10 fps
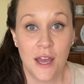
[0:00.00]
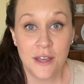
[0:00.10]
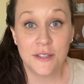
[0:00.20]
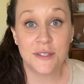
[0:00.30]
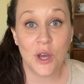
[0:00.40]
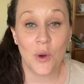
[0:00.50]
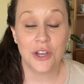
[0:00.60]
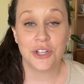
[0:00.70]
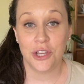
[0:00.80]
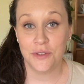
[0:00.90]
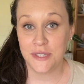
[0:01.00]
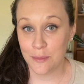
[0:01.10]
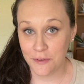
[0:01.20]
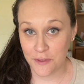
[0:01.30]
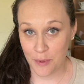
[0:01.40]
So I'll show you some
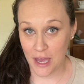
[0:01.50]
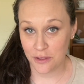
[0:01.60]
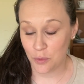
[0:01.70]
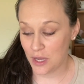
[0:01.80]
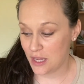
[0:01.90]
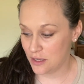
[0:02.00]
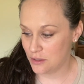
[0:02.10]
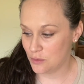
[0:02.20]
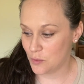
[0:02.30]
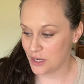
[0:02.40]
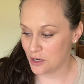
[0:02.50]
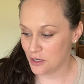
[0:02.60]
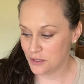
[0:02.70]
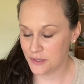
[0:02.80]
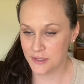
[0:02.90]
of the Pathway
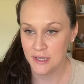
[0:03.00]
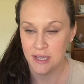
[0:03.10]
readers.